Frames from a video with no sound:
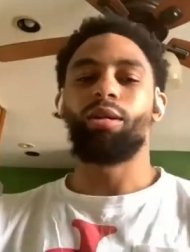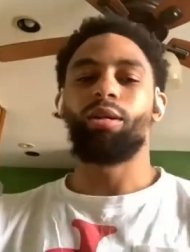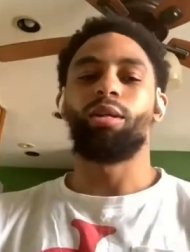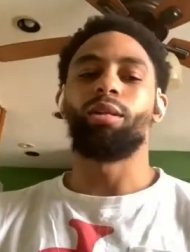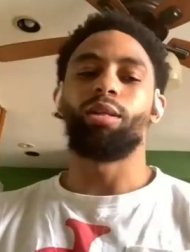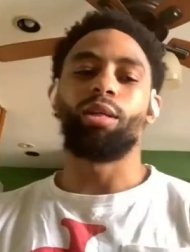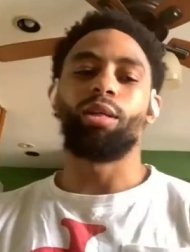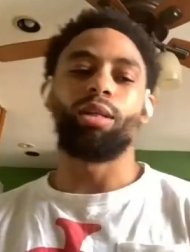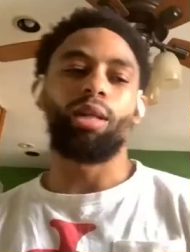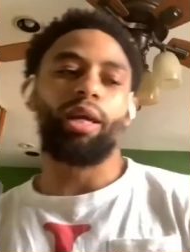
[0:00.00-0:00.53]

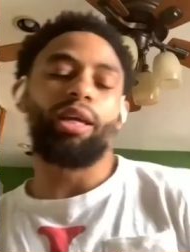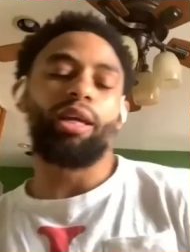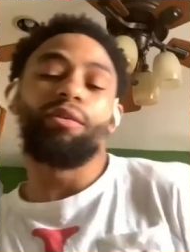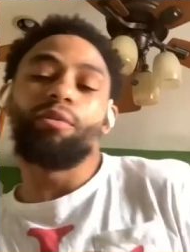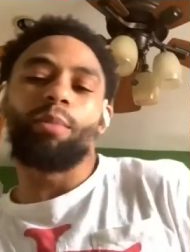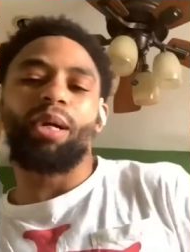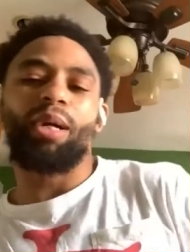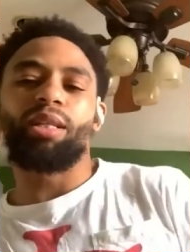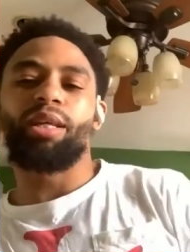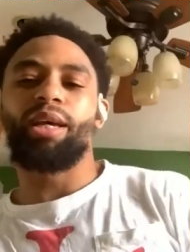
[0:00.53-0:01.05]
And then like
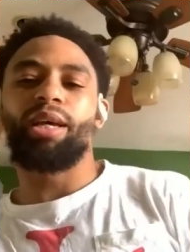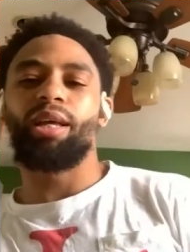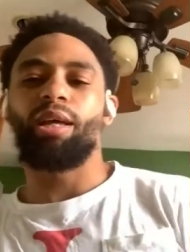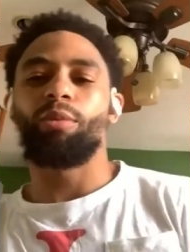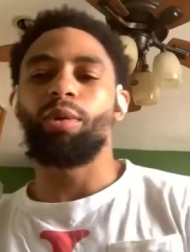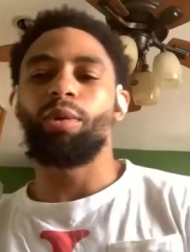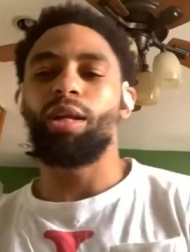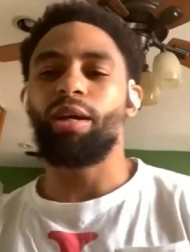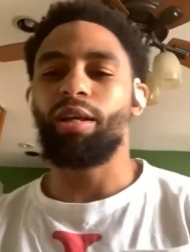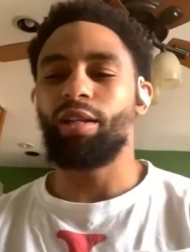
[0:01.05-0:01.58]
even my dad, like
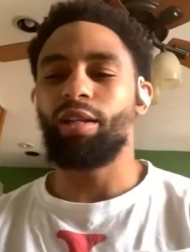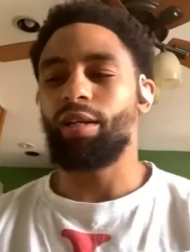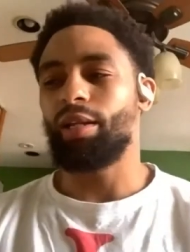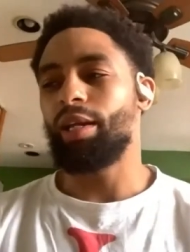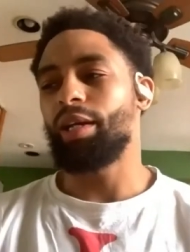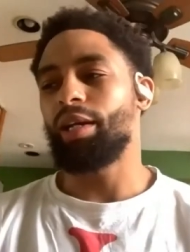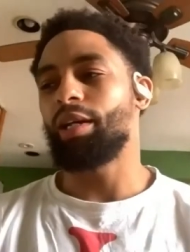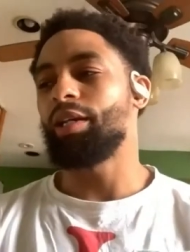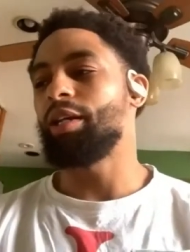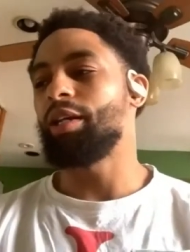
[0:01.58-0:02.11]
when I,
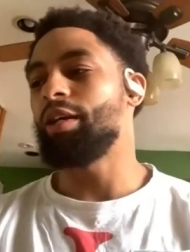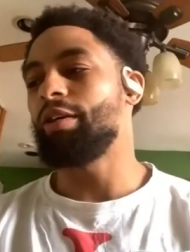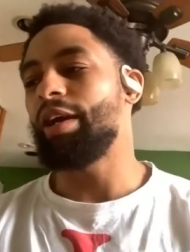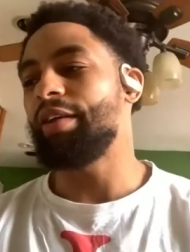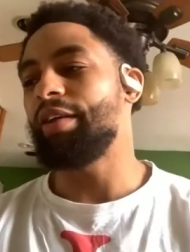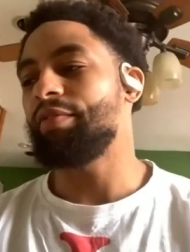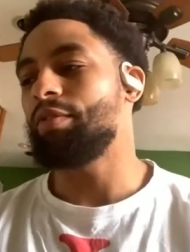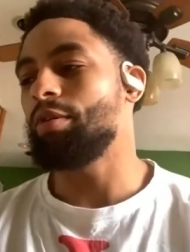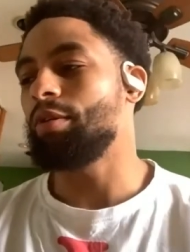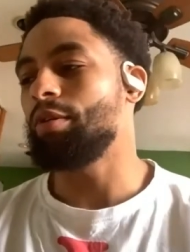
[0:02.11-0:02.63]
like a year
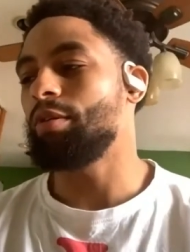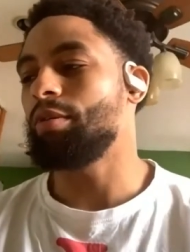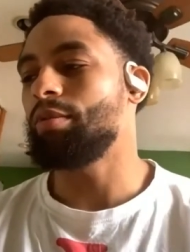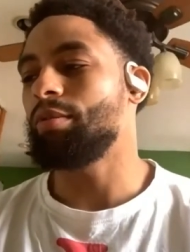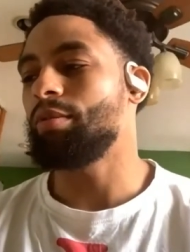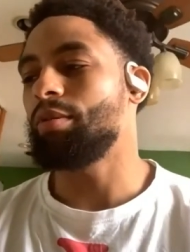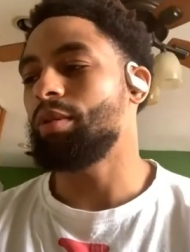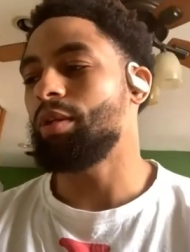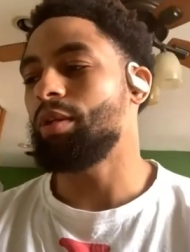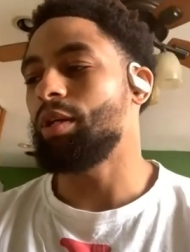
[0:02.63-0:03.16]
after,
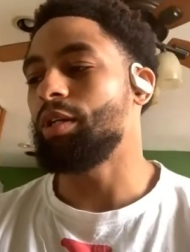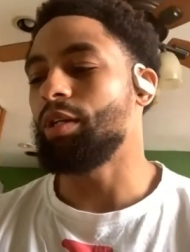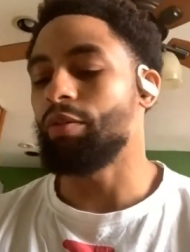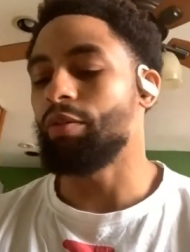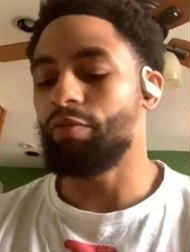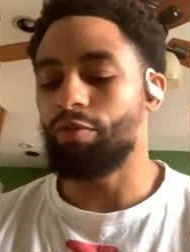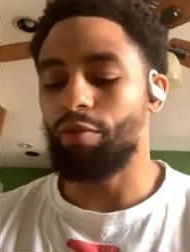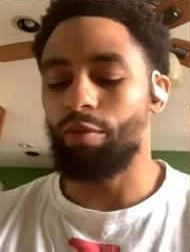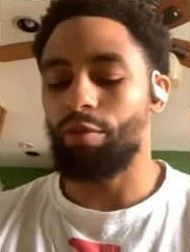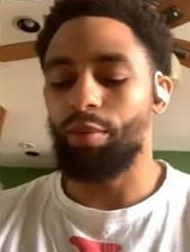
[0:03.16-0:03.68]
like
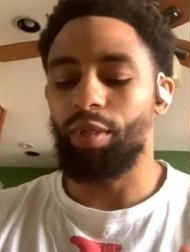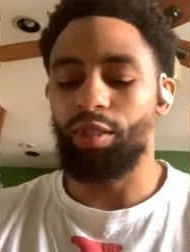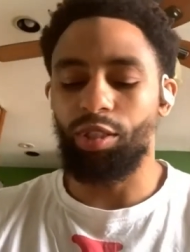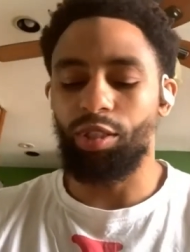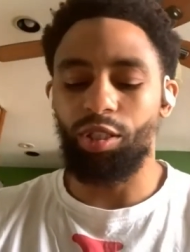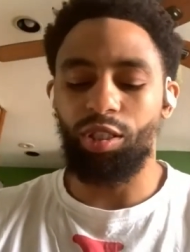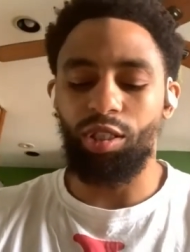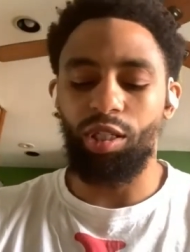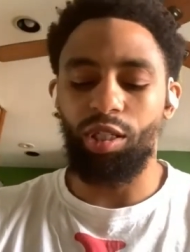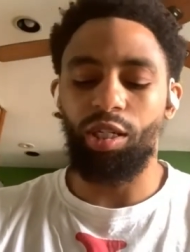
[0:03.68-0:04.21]
from like
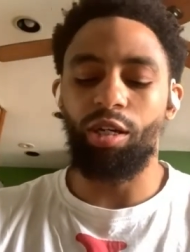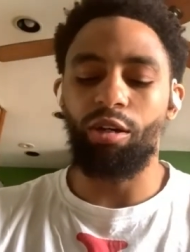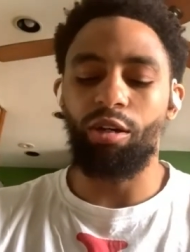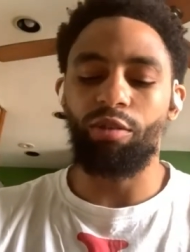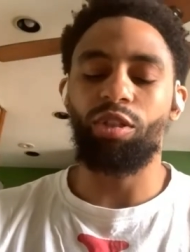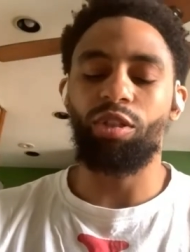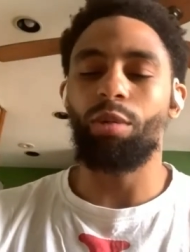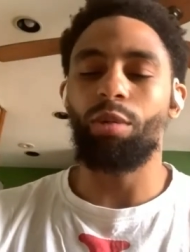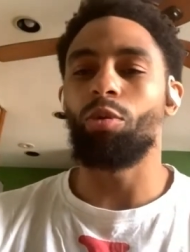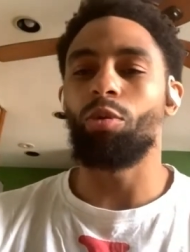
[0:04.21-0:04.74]
just a year
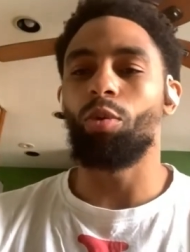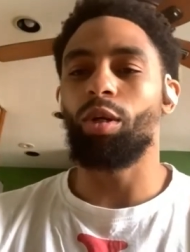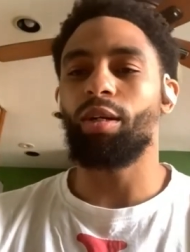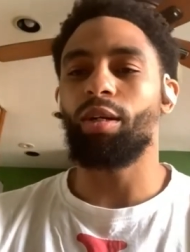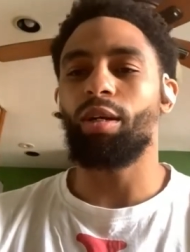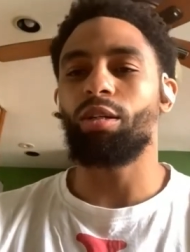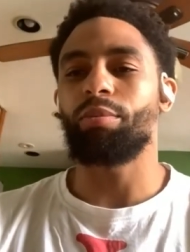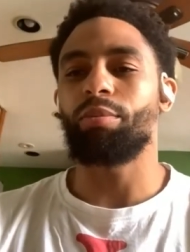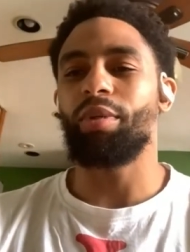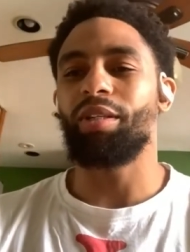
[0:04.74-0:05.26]
of summer
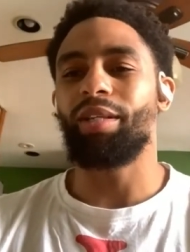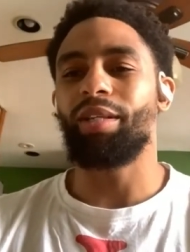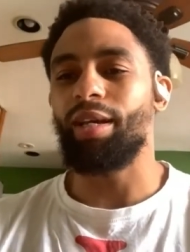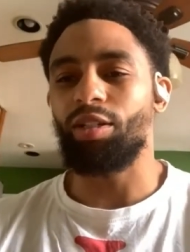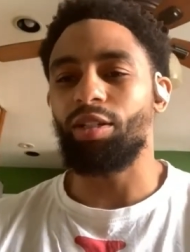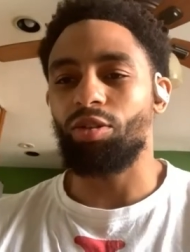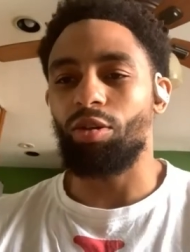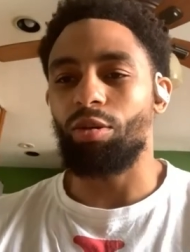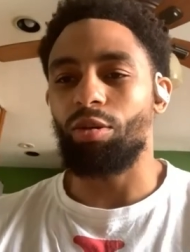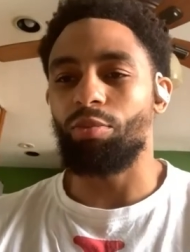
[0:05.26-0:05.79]
workouts, my
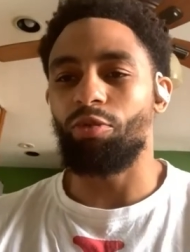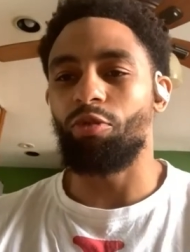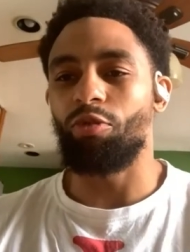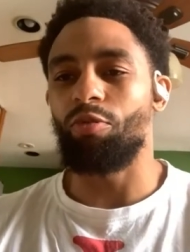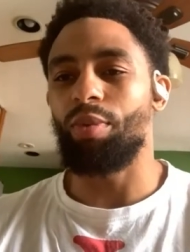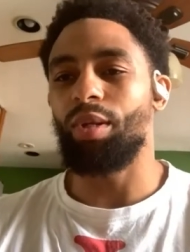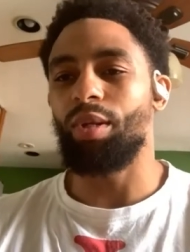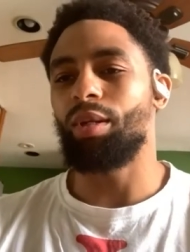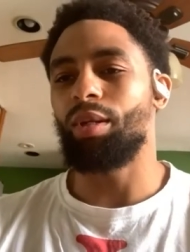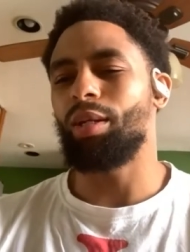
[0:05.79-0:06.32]
dad saw
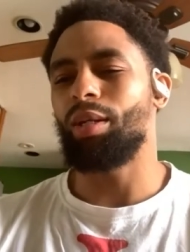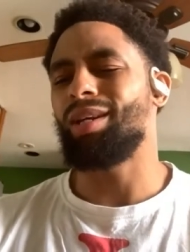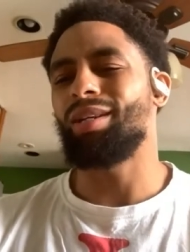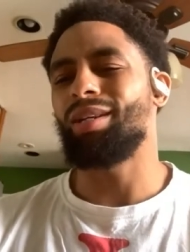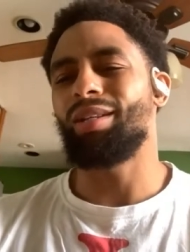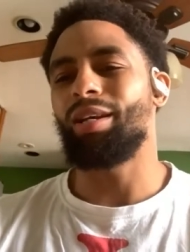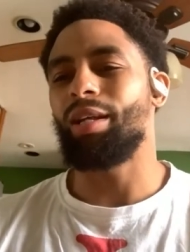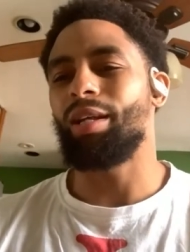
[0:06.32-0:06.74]
improvement. And he like,